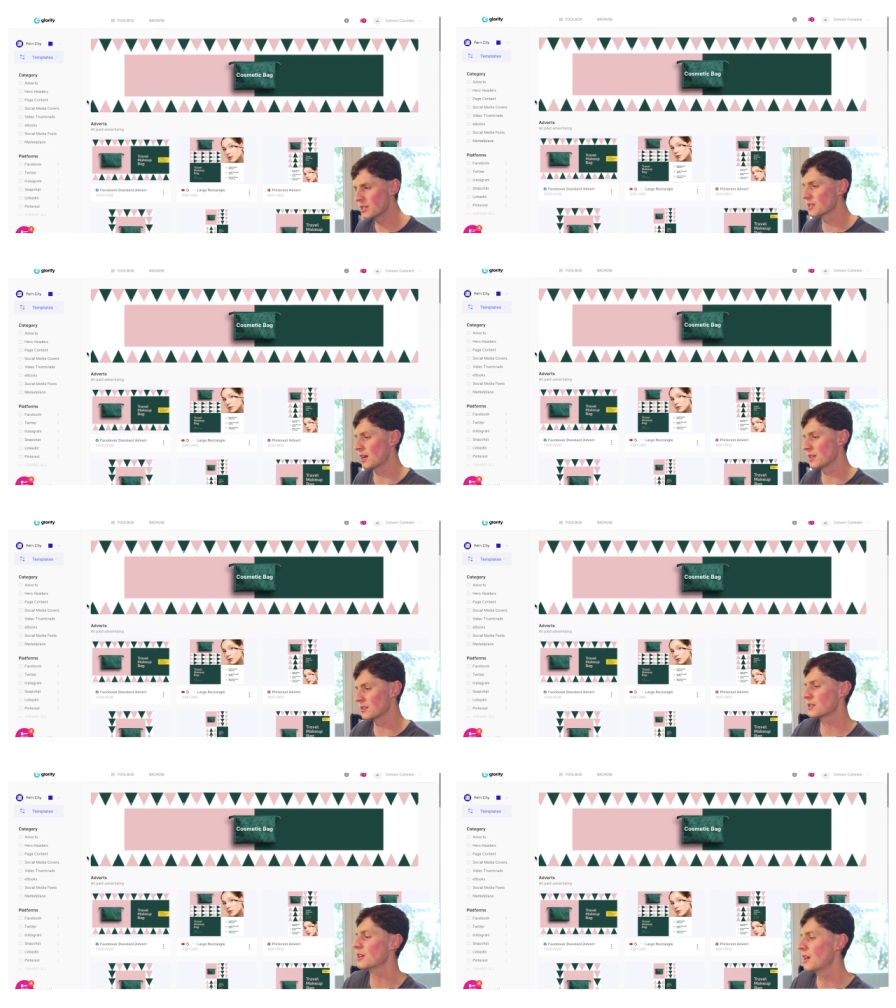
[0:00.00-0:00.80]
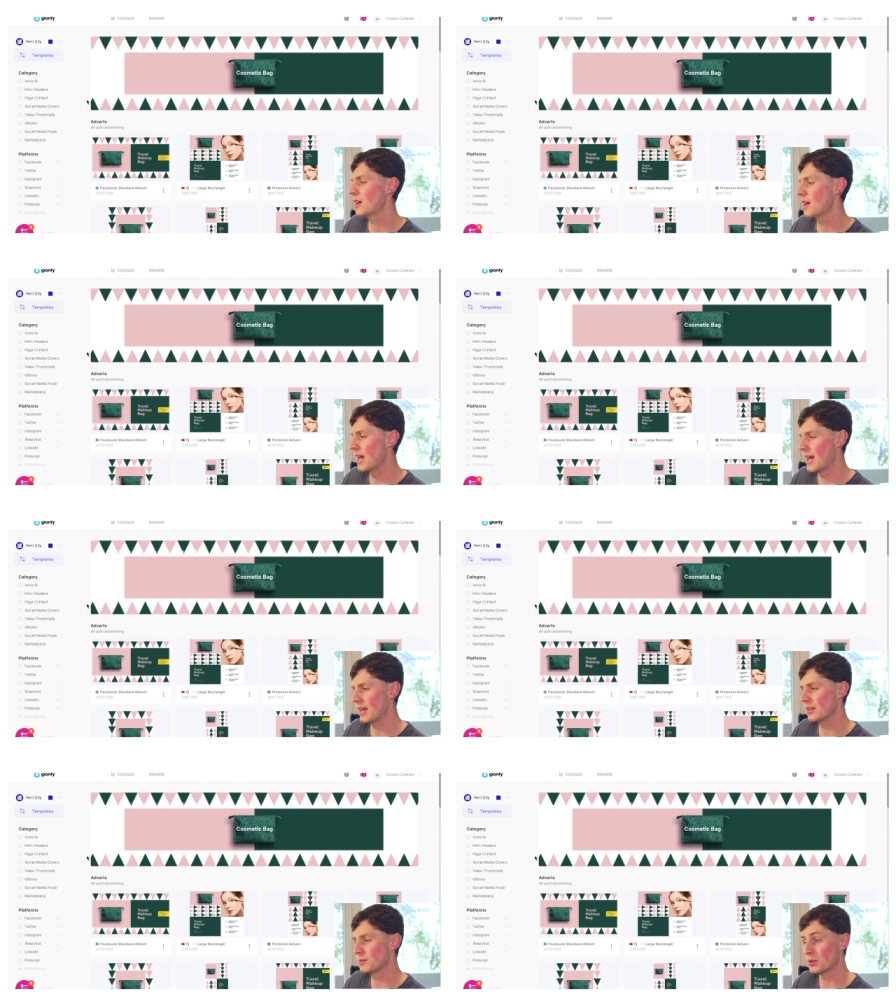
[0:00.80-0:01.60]
pre-sized
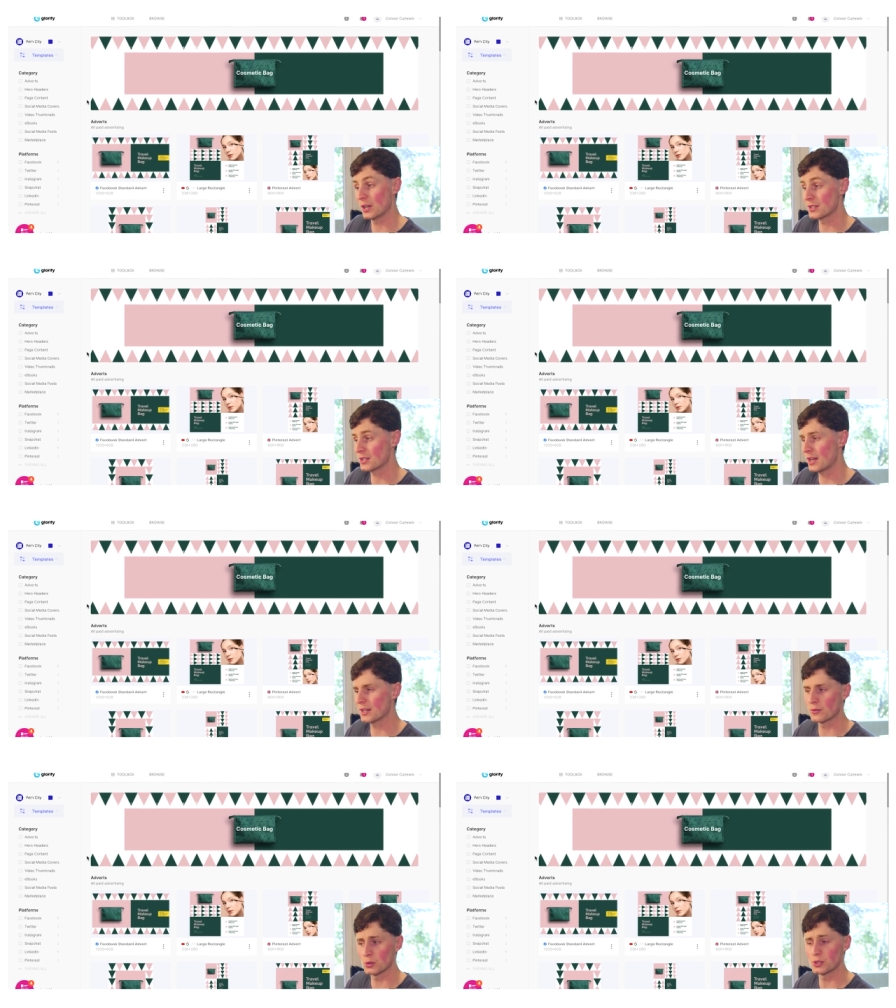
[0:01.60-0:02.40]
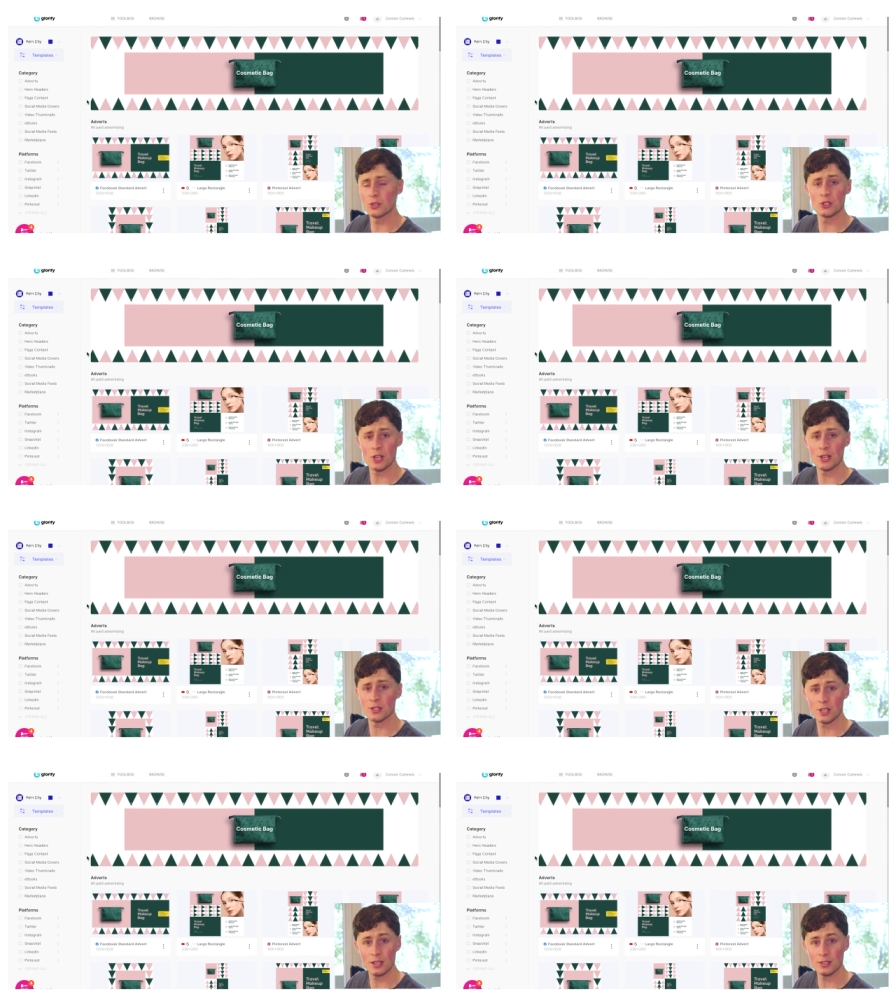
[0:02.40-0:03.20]
and pre-designed. Of course, you could change
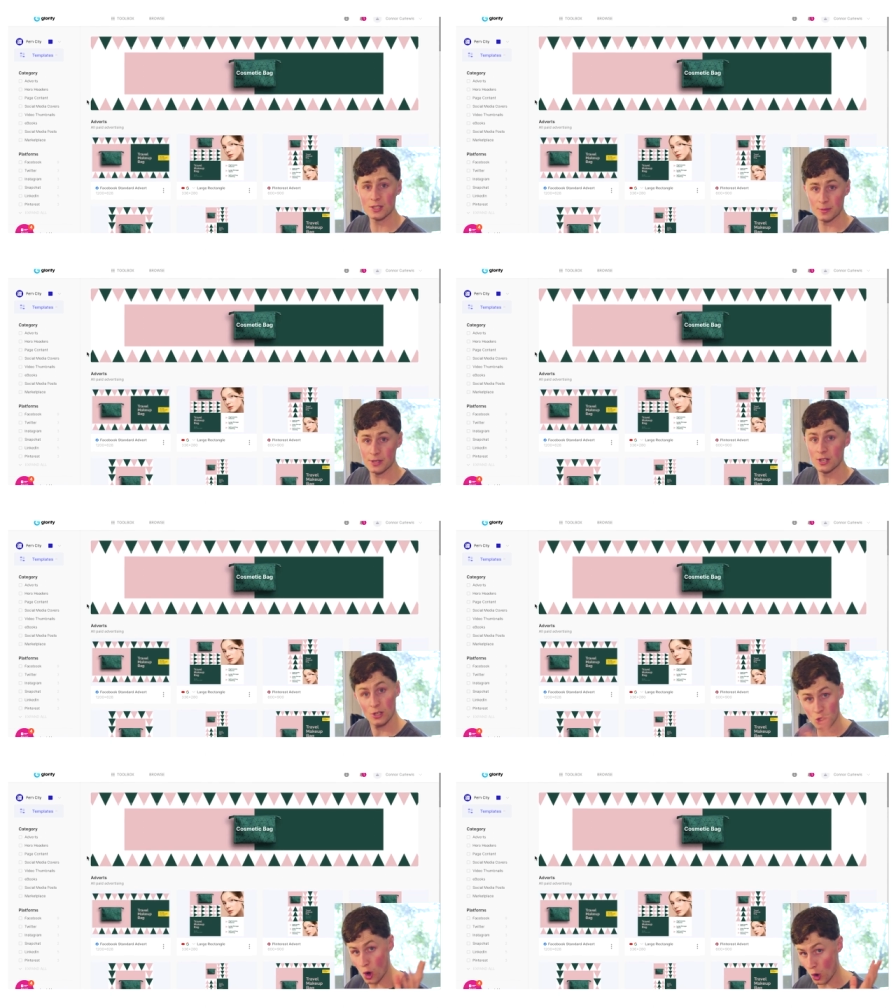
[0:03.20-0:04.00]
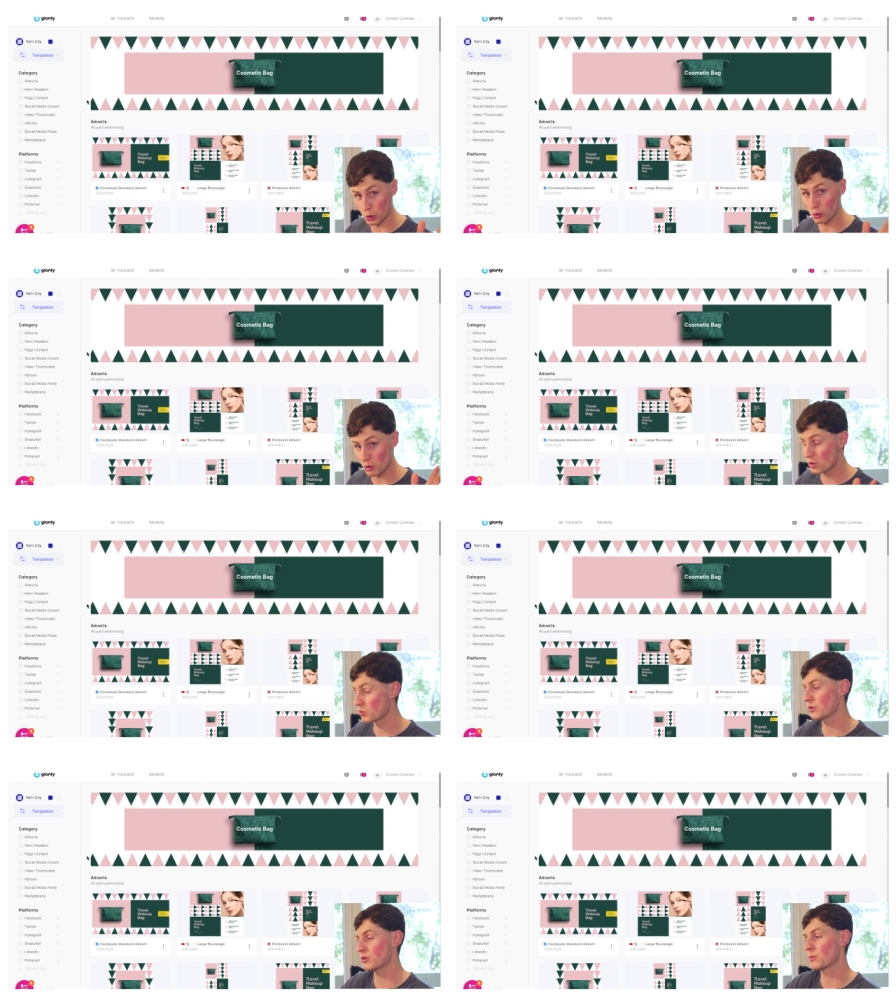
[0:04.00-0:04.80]
the colors to be
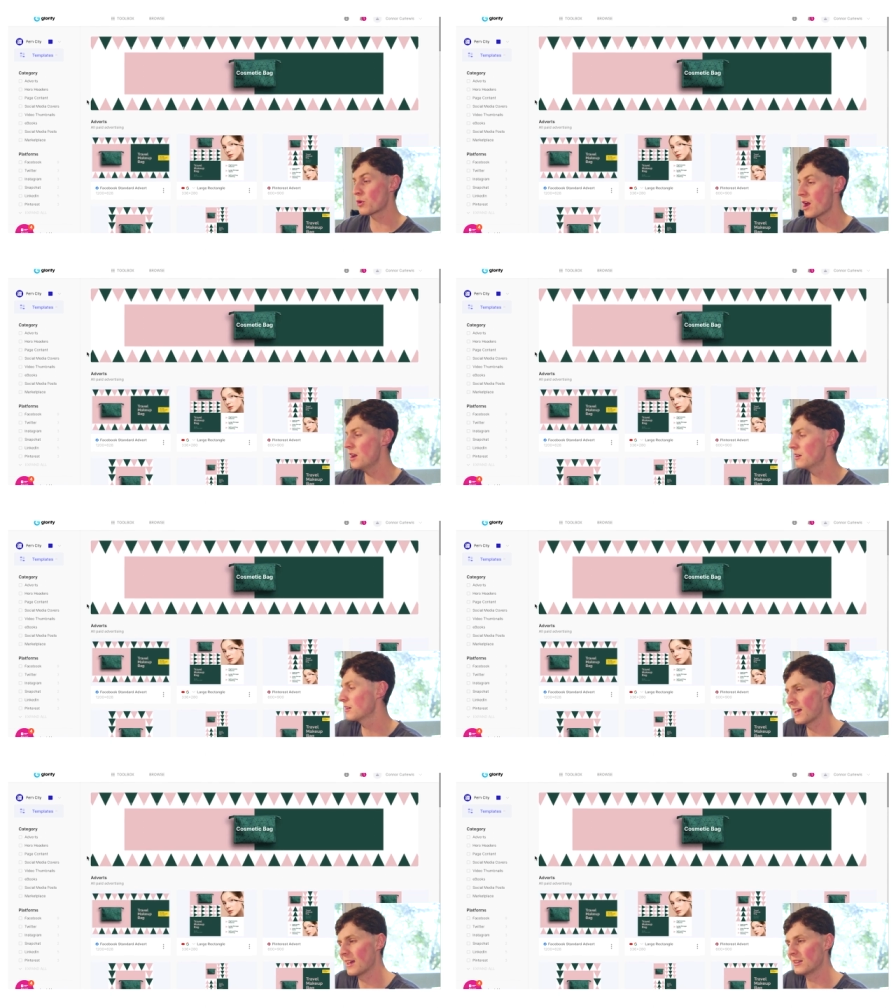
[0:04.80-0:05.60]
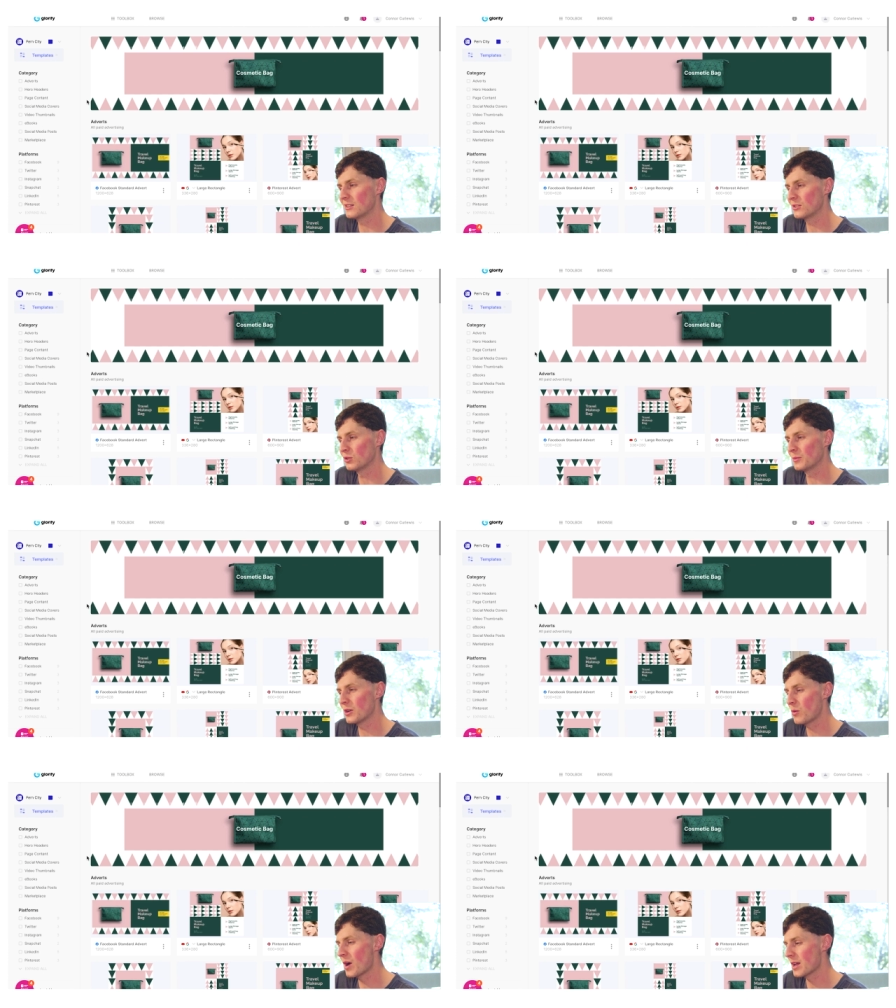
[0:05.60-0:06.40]
congruent with your brand and you'll
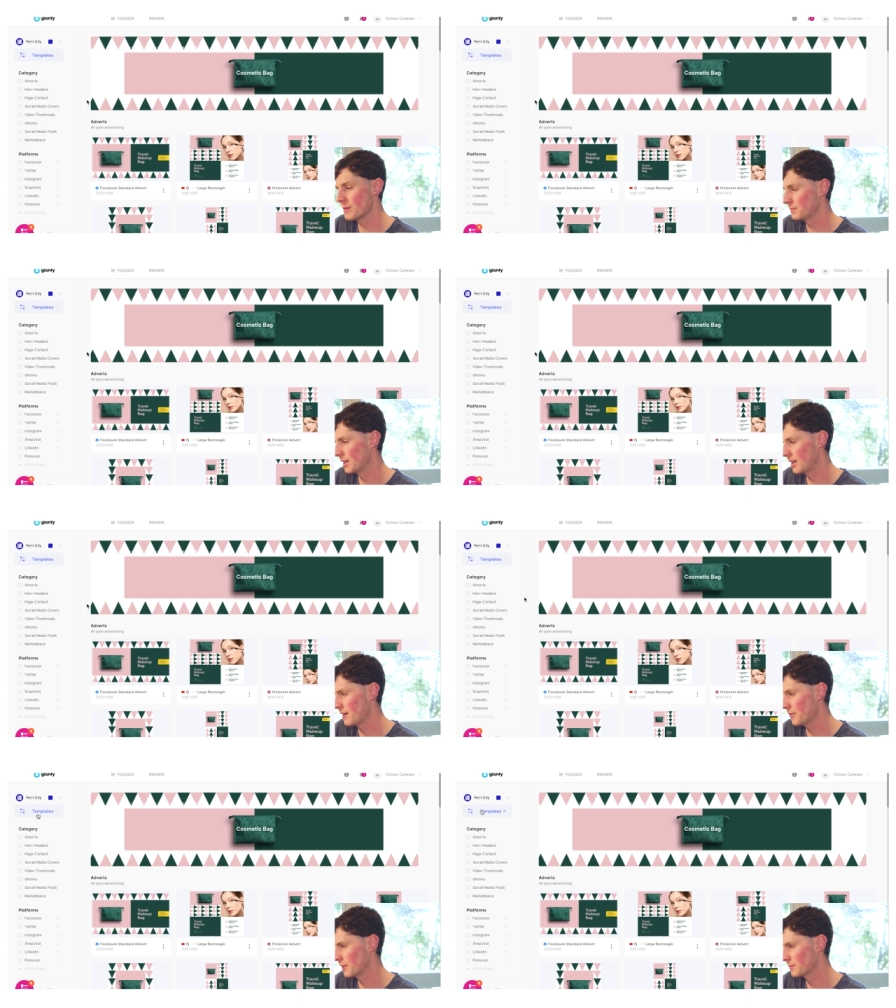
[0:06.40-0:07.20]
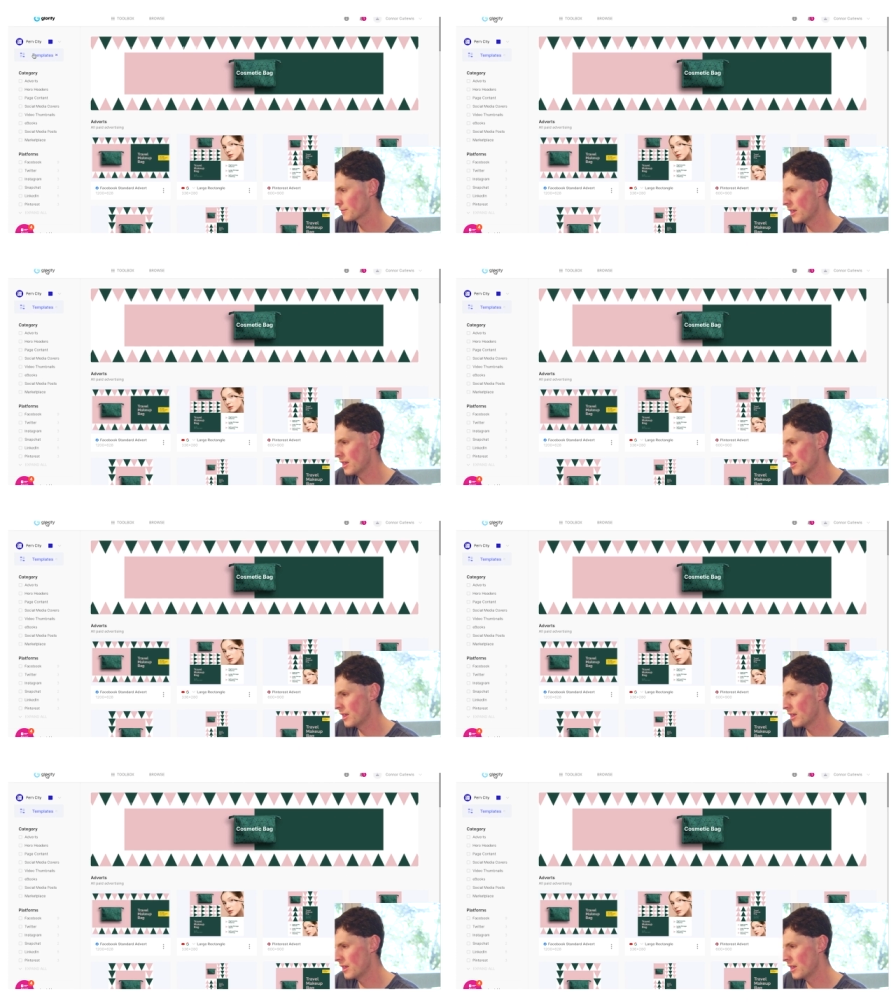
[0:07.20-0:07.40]
be away and laughing.